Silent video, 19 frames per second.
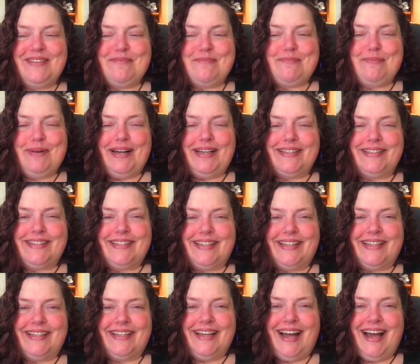But
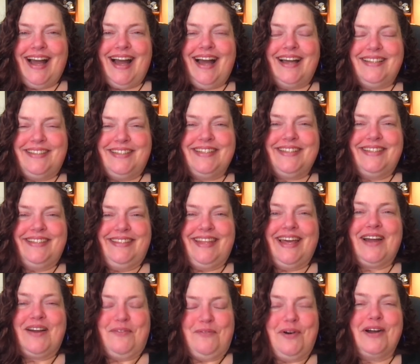I did
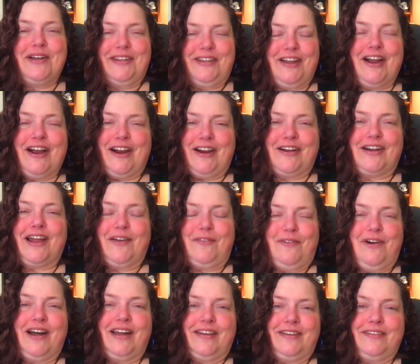that one card I
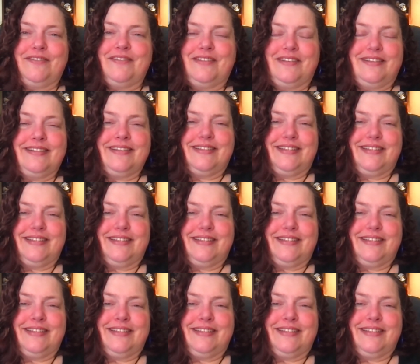wanted